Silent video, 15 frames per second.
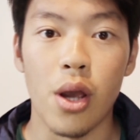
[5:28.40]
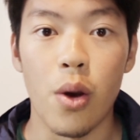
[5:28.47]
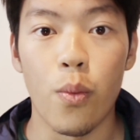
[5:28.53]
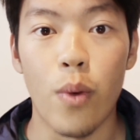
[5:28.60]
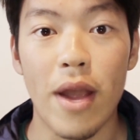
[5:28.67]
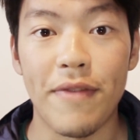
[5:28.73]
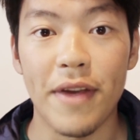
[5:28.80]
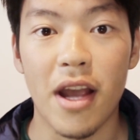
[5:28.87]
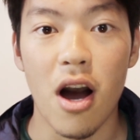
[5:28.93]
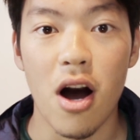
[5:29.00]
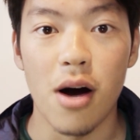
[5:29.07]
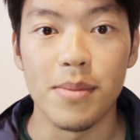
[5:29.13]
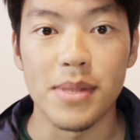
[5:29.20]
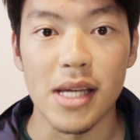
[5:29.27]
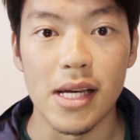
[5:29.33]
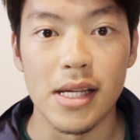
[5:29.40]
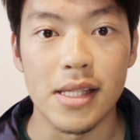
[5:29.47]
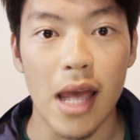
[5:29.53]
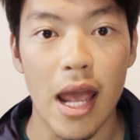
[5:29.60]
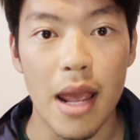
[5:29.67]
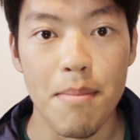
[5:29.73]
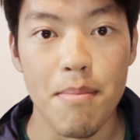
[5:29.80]
So wavy garms is
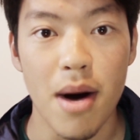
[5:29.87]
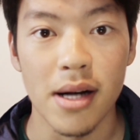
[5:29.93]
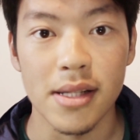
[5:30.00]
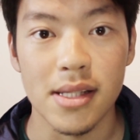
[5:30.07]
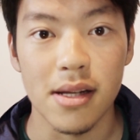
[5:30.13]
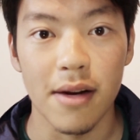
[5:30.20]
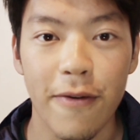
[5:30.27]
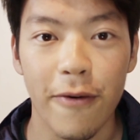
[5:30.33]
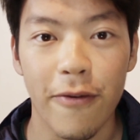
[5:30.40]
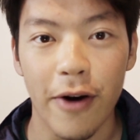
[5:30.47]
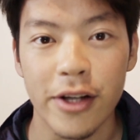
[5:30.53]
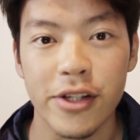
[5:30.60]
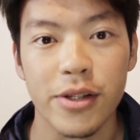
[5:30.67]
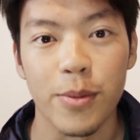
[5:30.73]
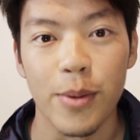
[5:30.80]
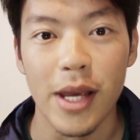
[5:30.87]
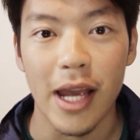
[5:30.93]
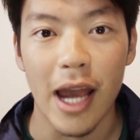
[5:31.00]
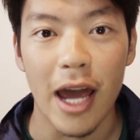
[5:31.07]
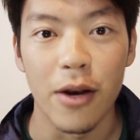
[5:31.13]
a must for Freshers Week